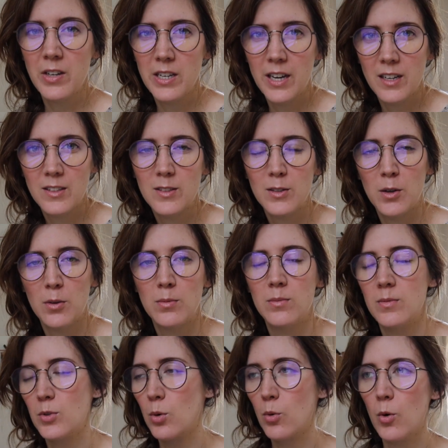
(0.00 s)
it yet, so
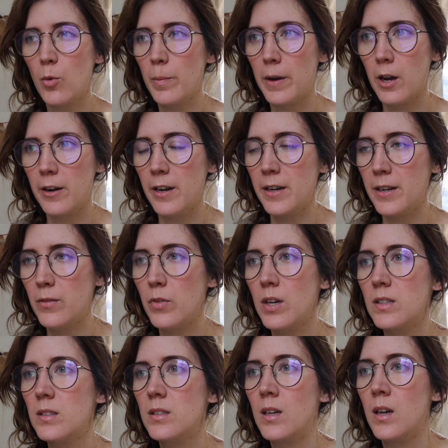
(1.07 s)
don't quote me on any of
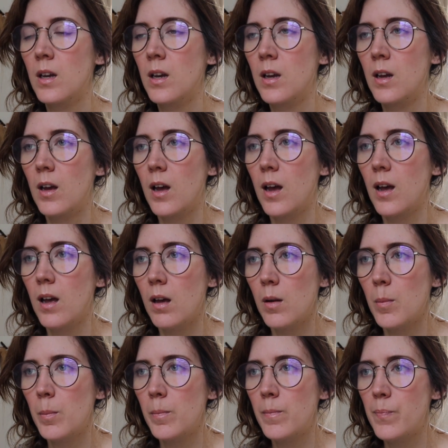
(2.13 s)
this,
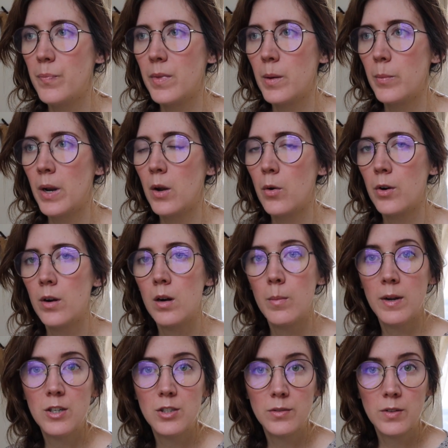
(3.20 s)
but I ordered a
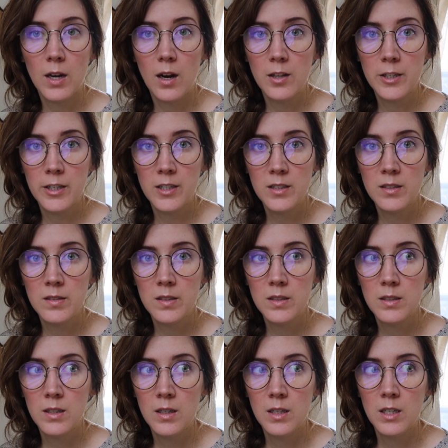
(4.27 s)
bunch of
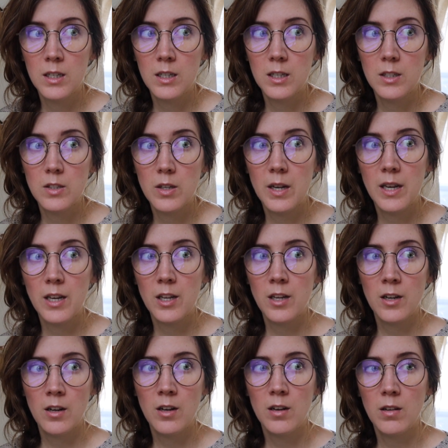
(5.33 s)
colors so that I
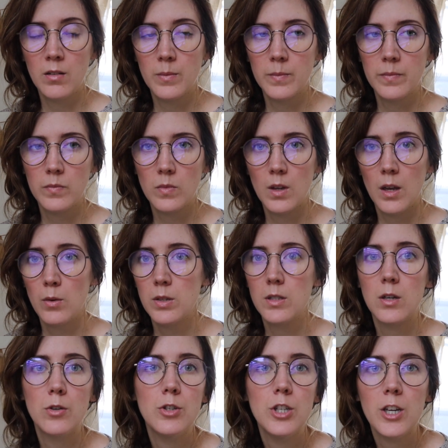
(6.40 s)
could, it was
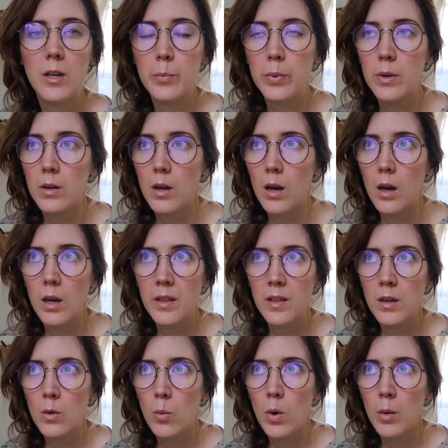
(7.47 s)
so cheap. I
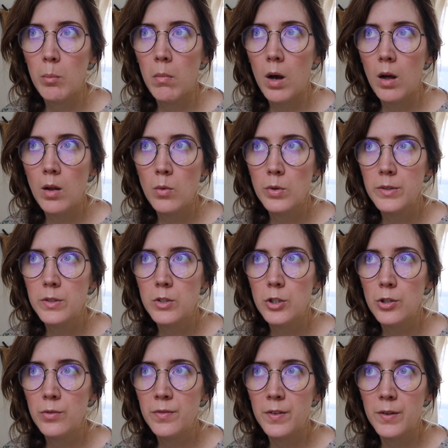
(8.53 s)
think one ball was
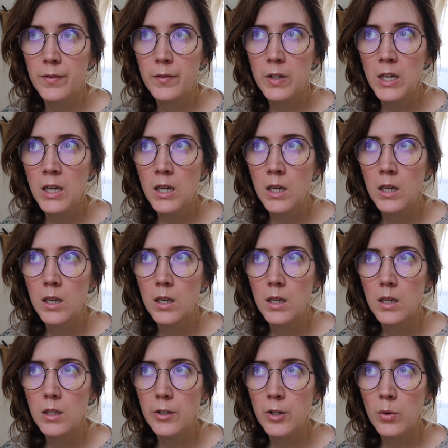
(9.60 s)
$2.50
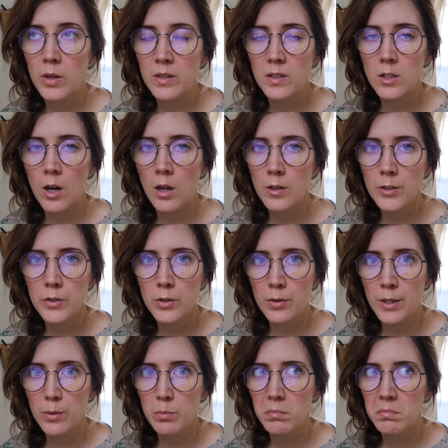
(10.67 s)
US dollars, so like